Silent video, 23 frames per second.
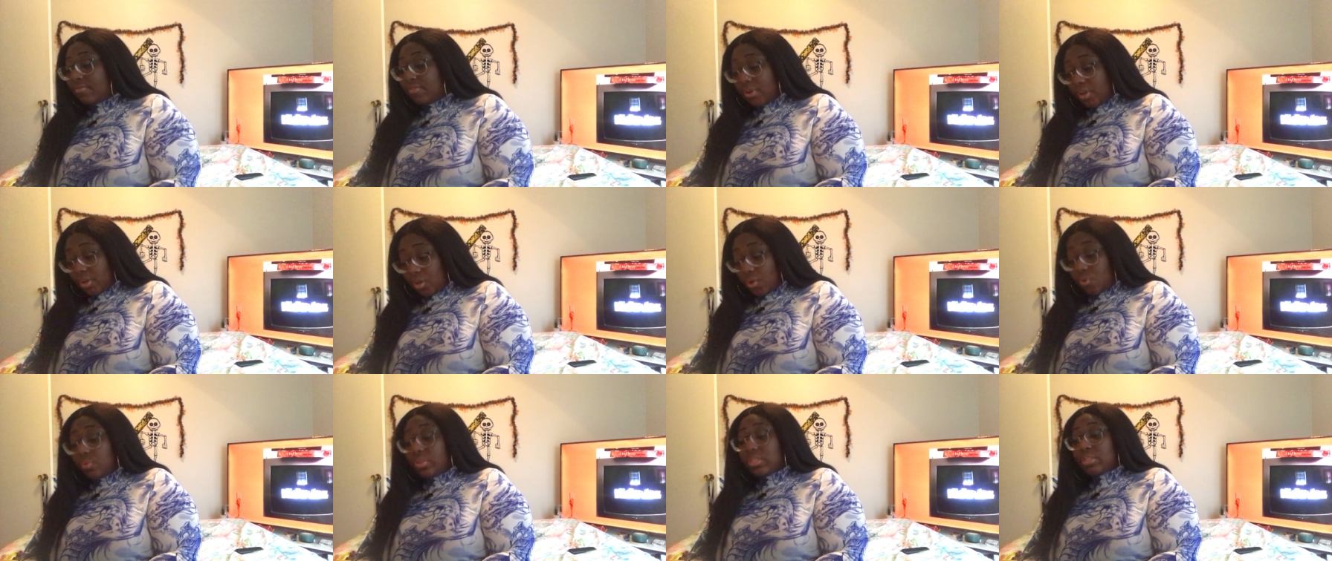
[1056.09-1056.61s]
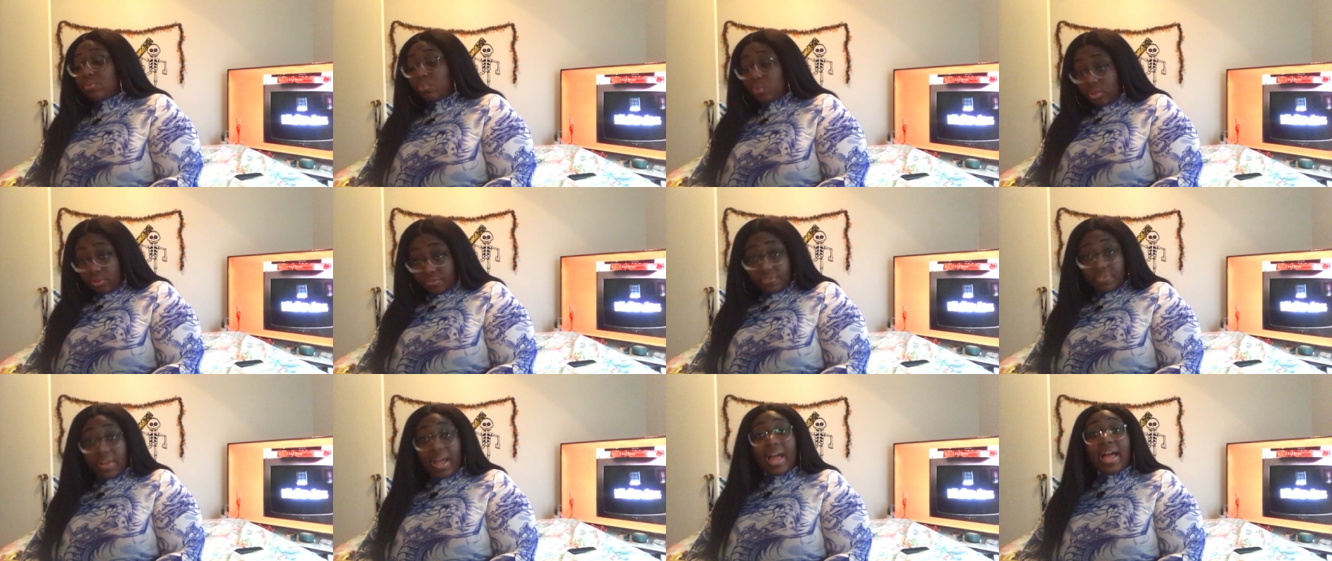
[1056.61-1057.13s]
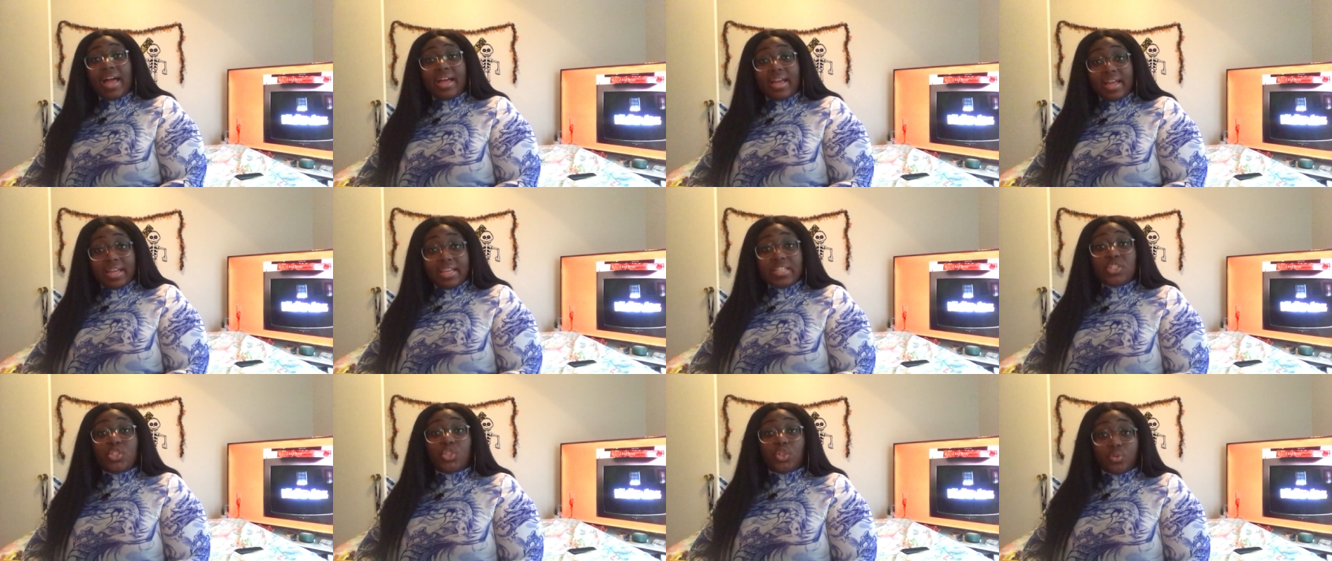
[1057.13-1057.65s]
Virgo is will
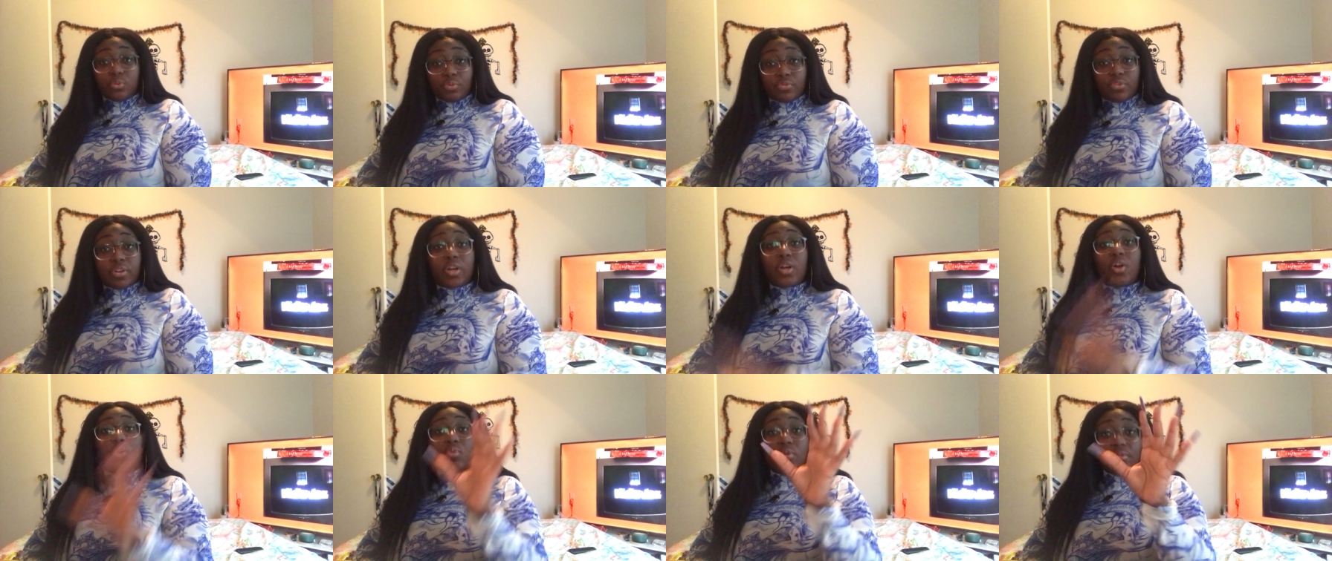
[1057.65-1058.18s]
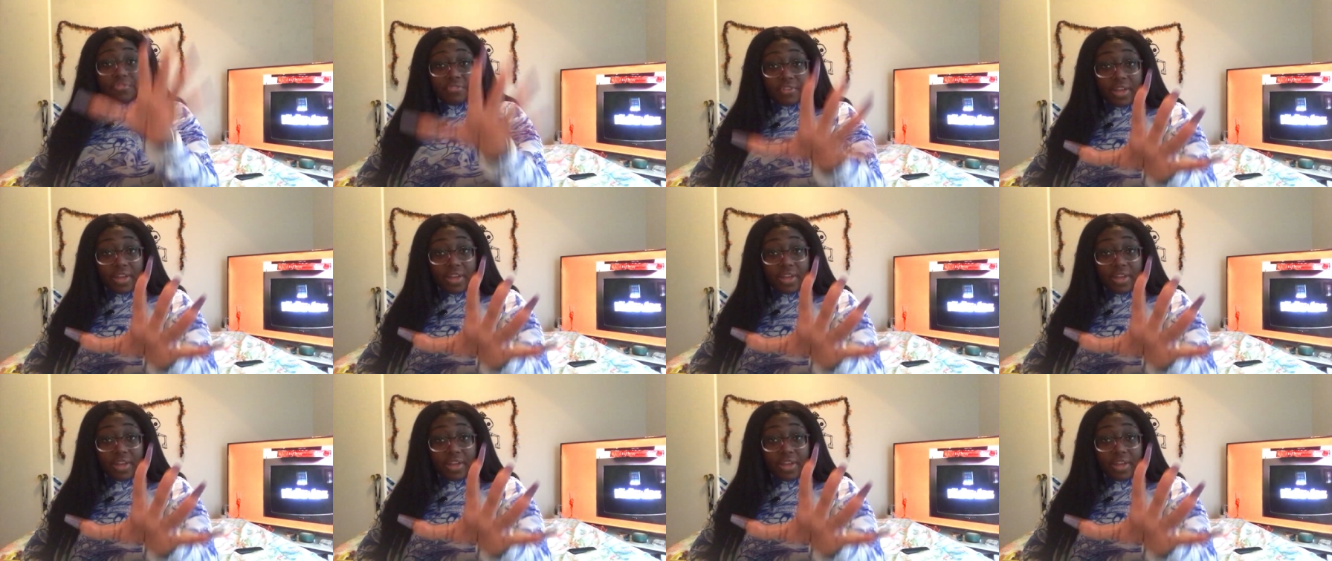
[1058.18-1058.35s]
find you, Virgo will